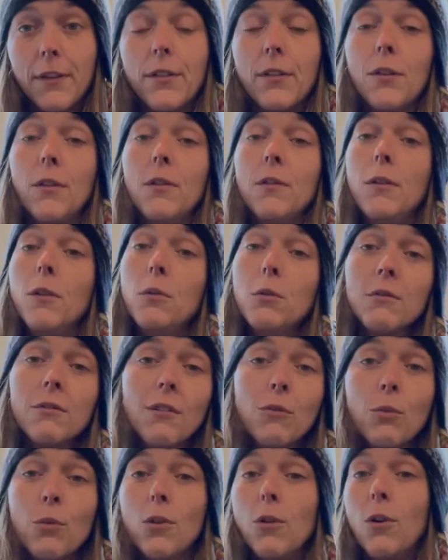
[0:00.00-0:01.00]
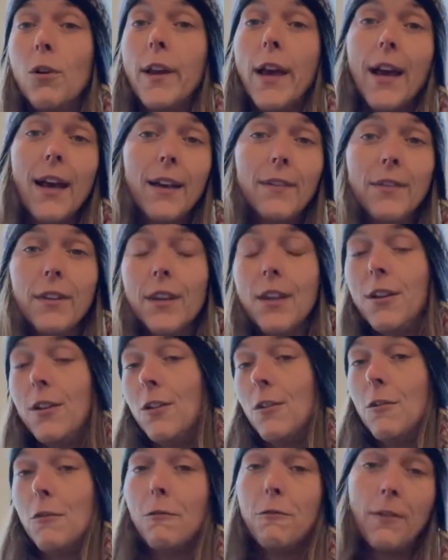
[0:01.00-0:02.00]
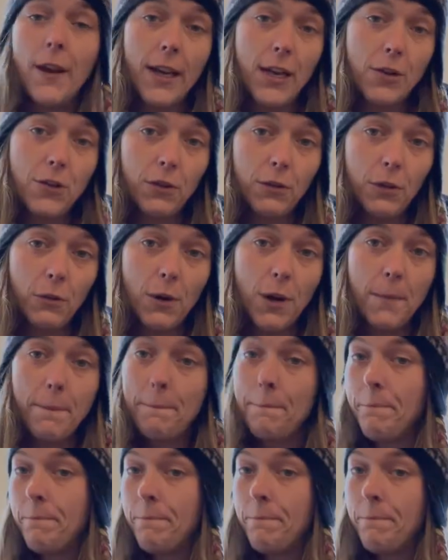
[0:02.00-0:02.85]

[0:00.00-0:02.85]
so lure reward, add the cue, fade your lure.